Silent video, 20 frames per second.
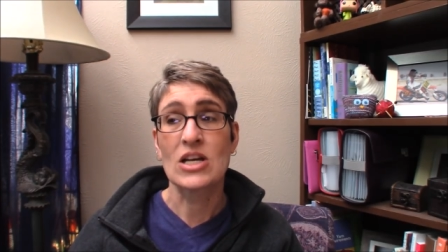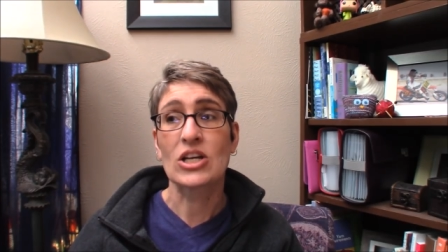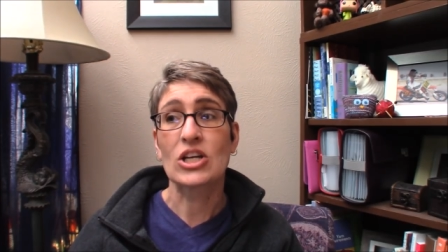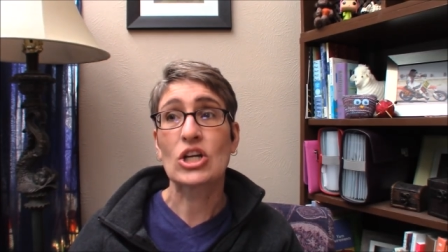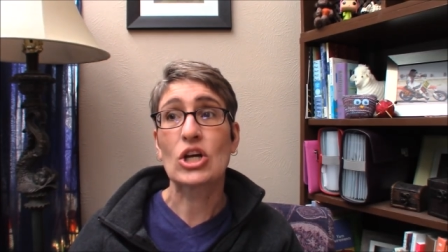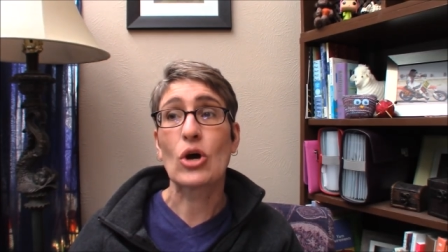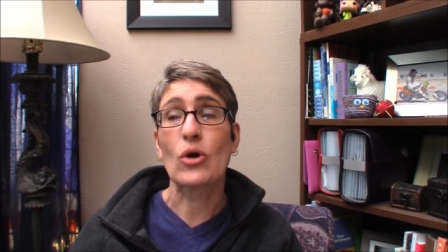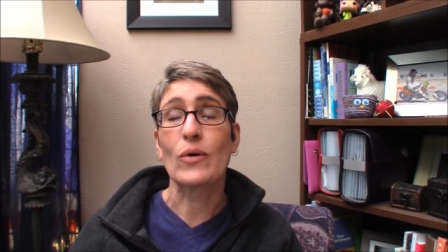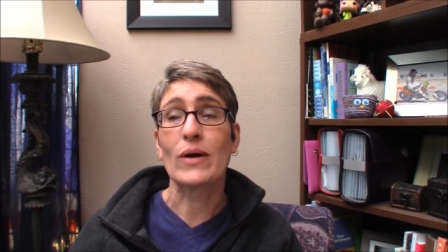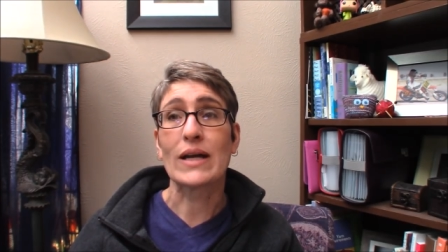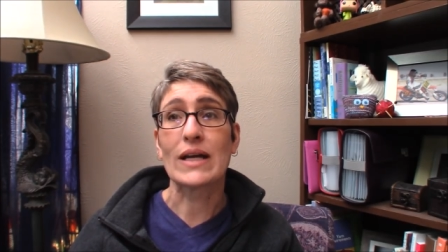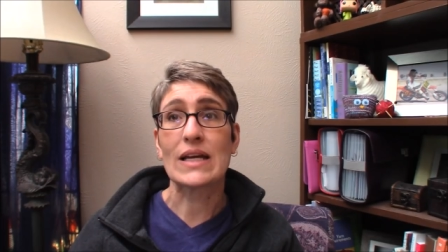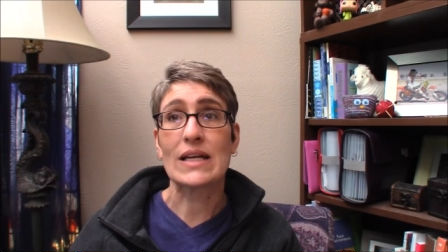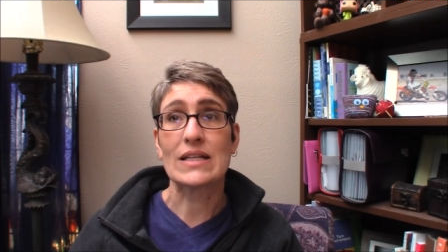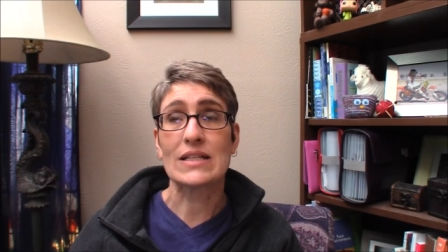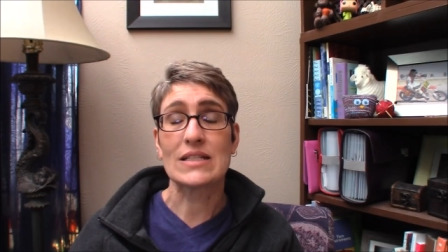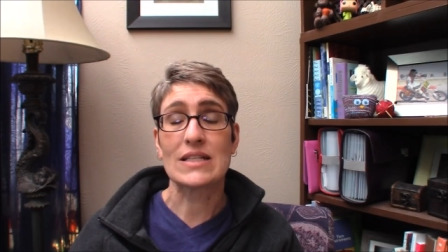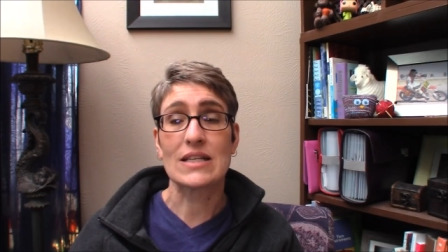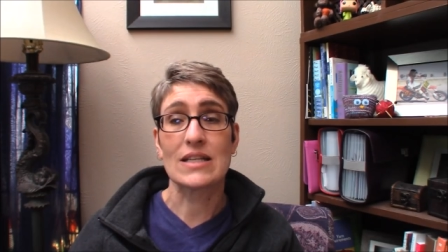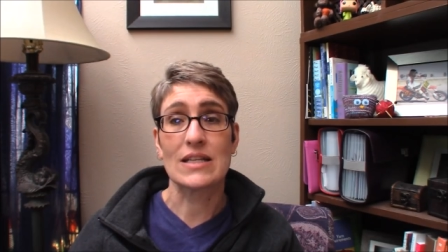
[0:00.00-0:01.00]
going
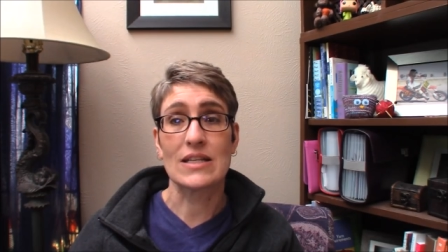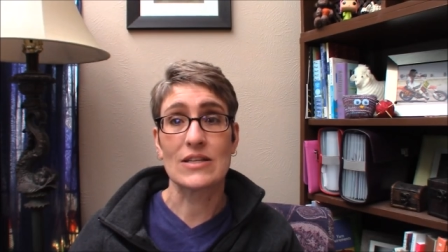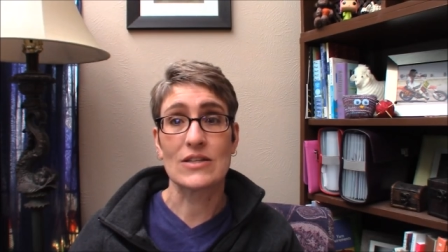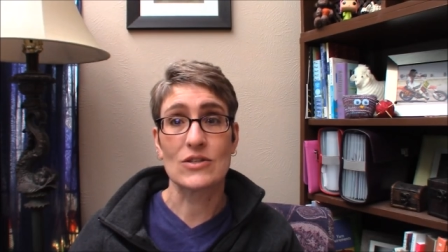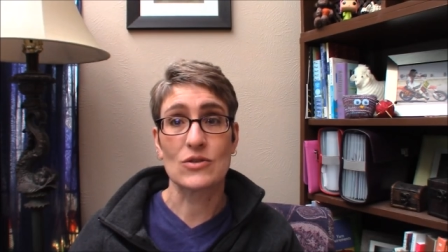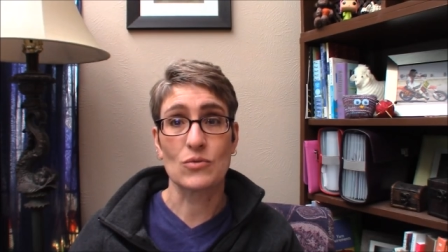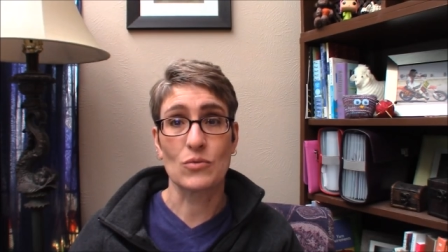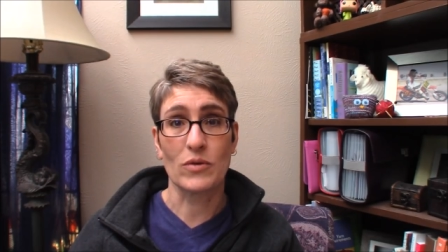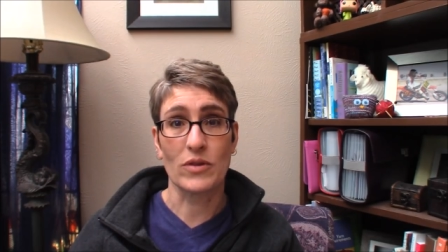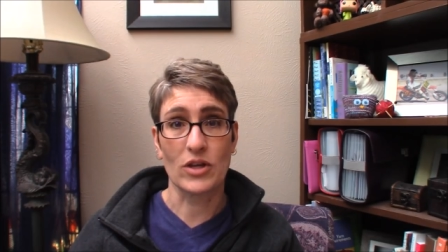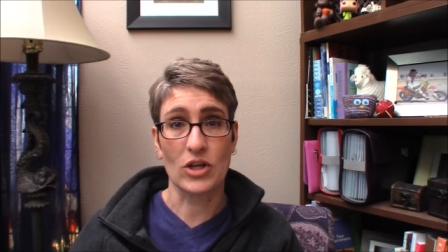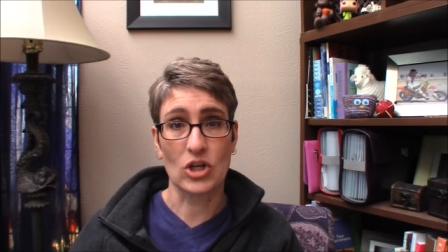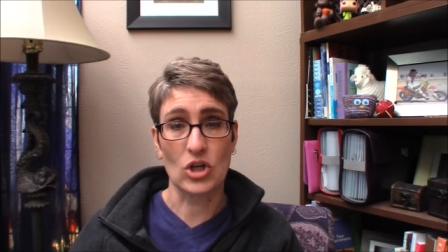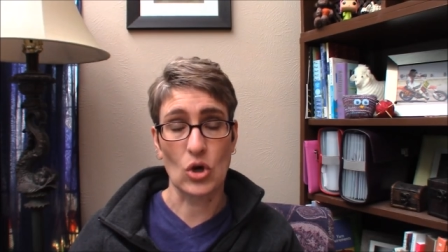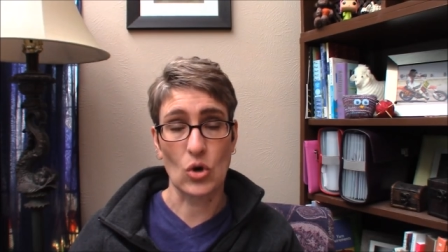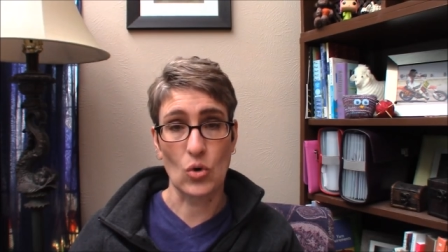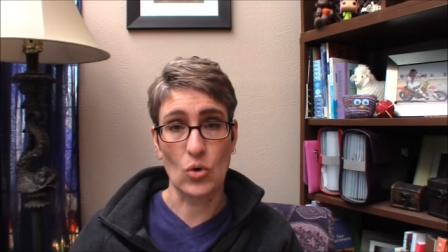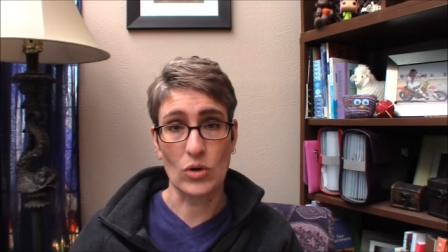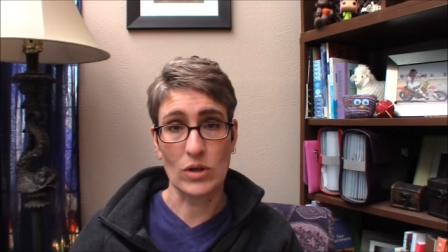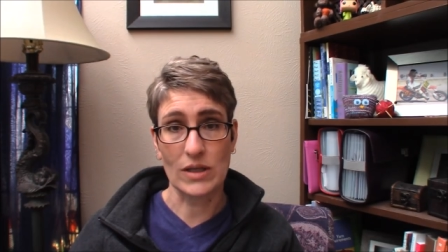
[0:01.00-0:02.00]
into this with a
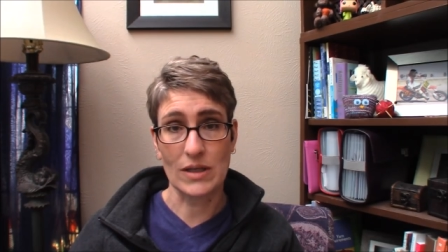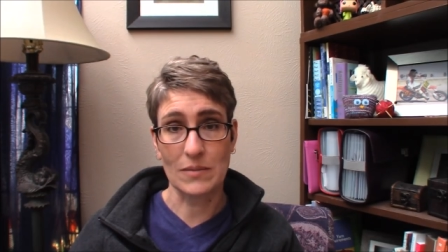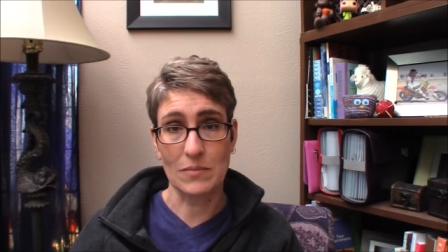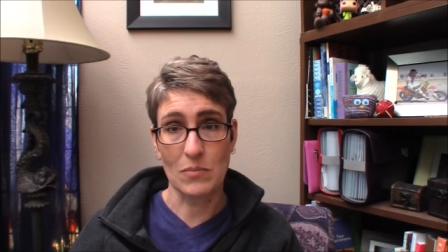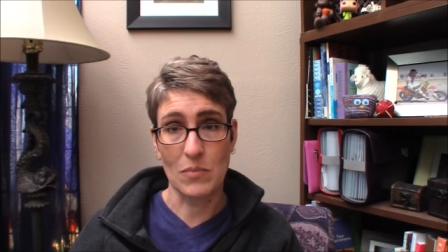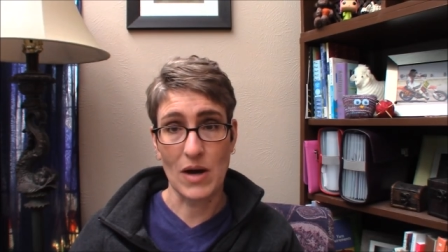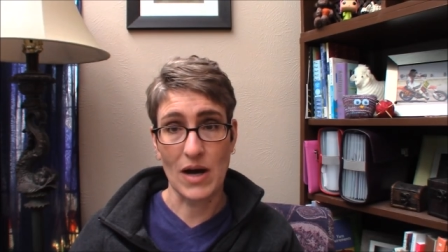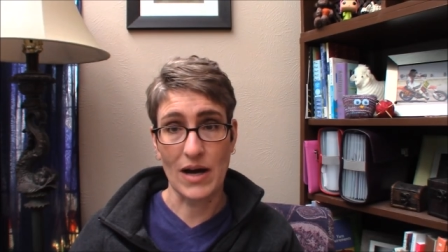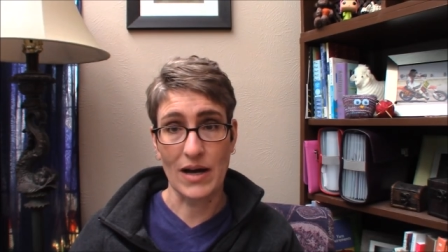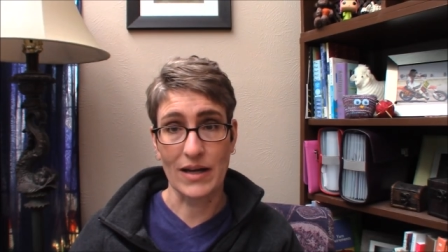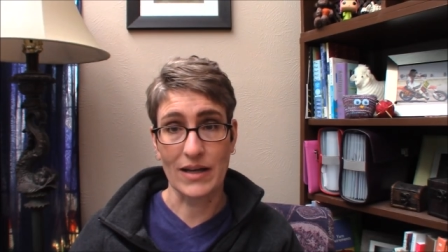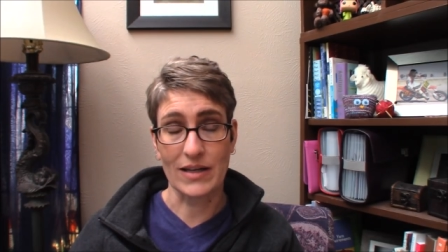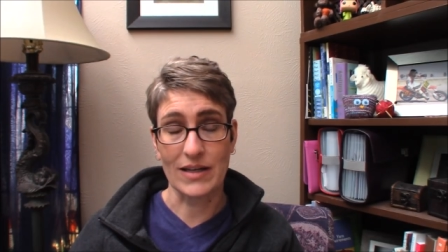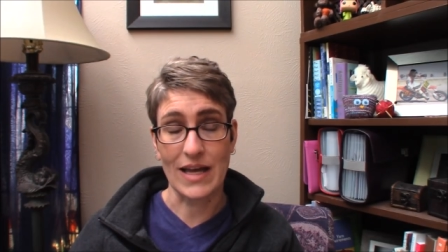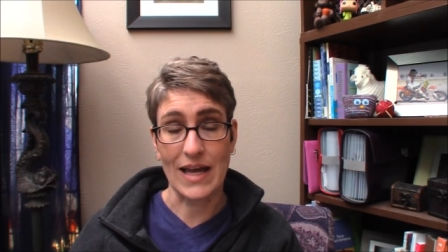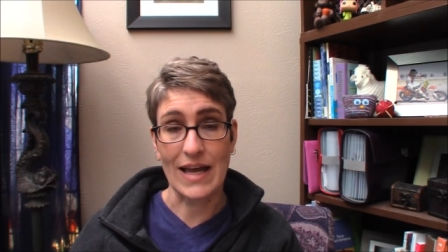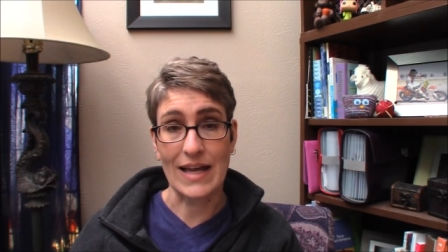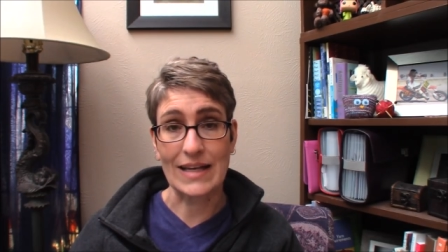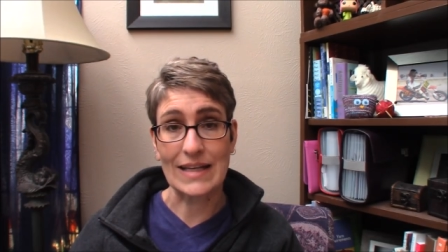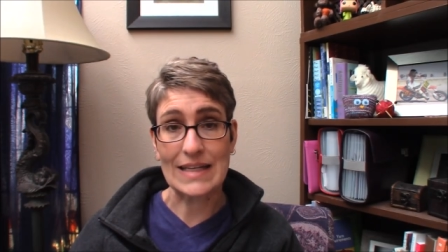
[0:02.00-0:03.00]
goal in mind
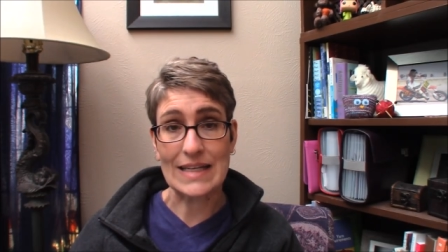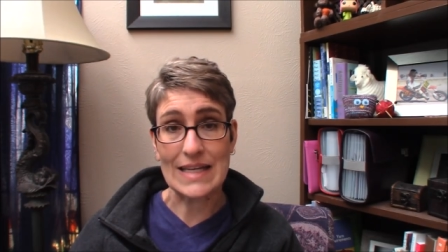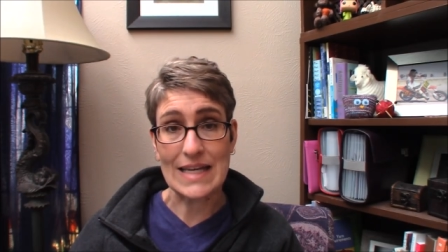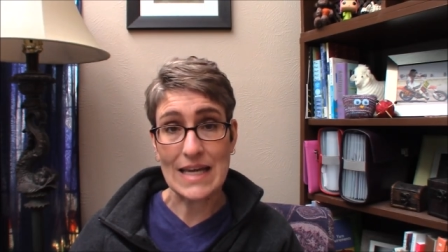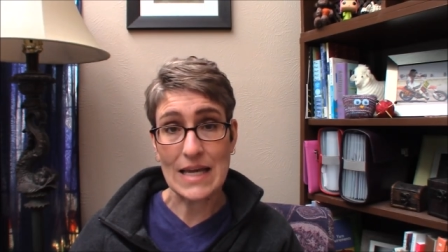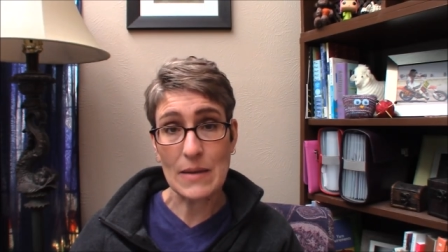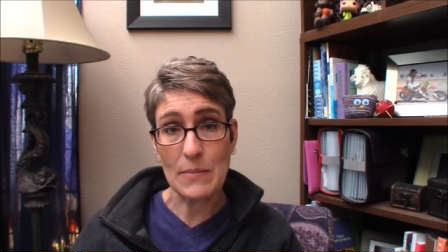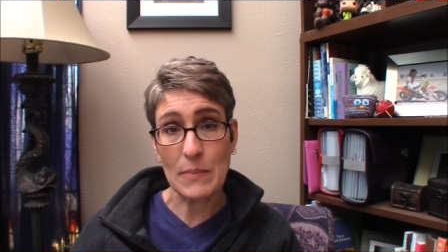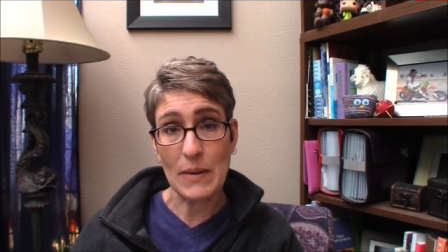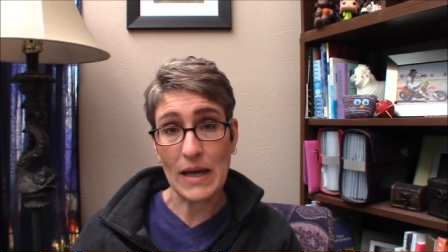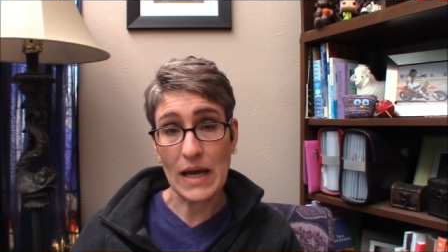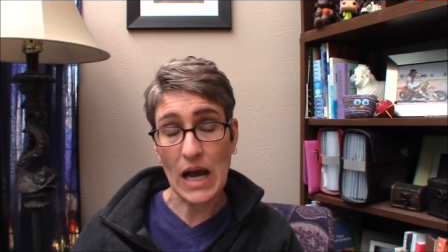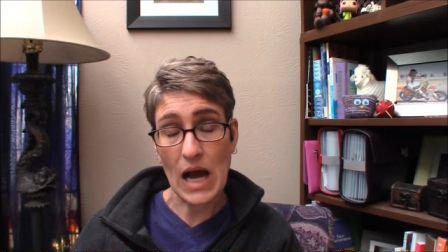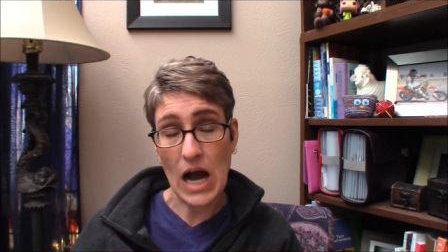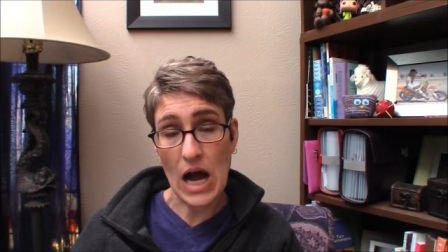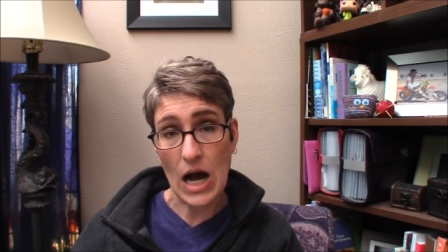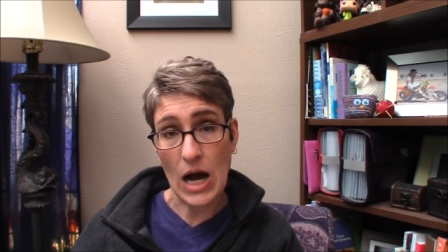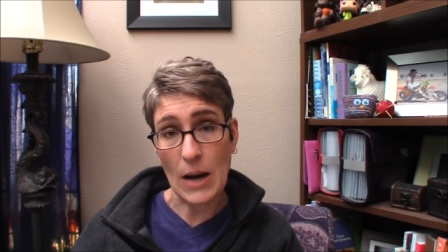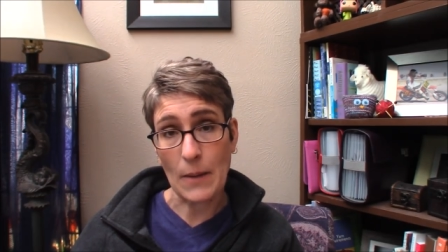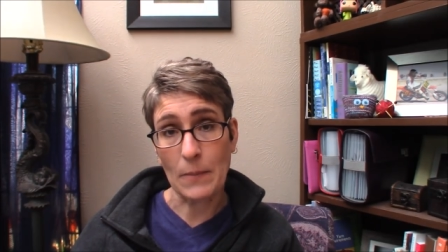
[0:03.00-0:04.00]
and keeping
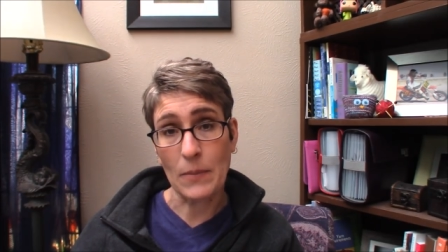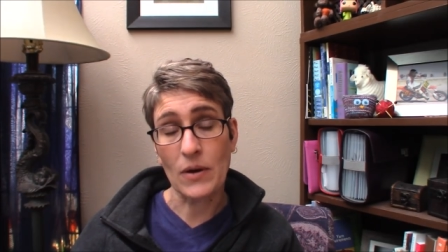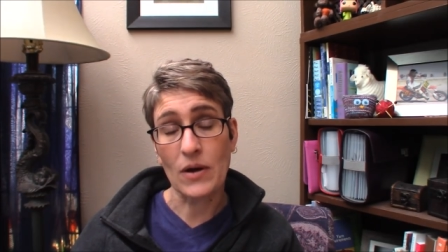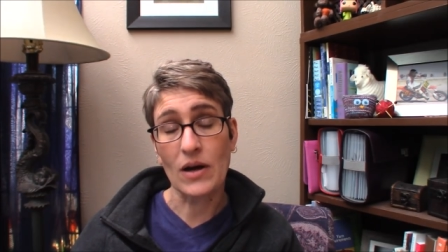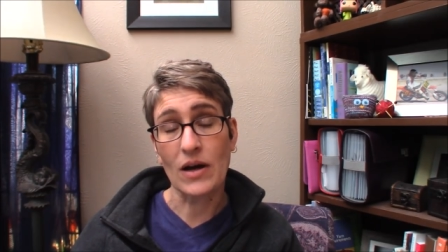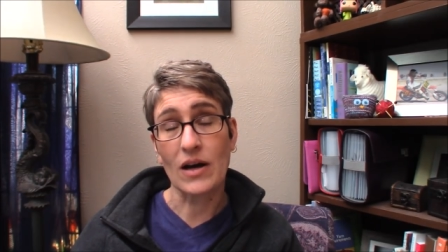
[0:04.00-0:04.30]
up